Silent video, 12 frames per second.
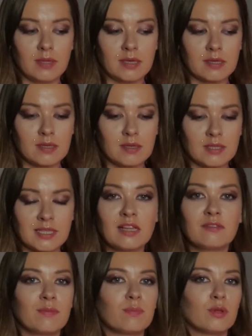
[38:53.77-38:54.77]
like
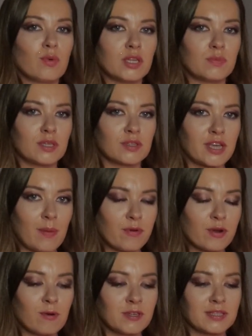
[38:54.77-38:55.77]
self-employed, because
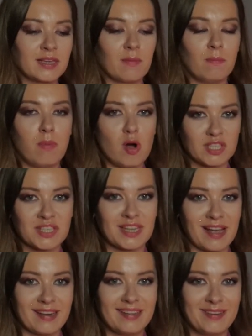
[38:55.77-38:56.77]
Capricorn is like a boss
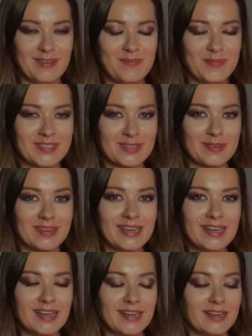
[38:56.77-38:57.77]
sign. So,
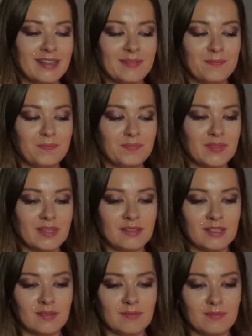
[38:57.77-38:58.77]

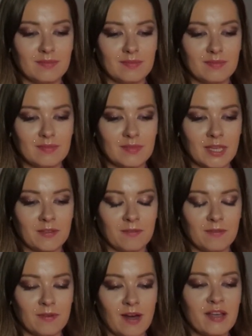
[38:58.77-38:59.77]
and
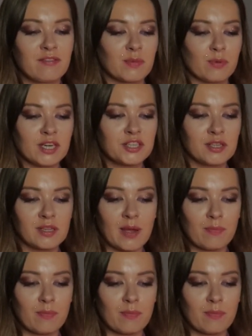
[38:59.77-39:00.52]
like high vibrational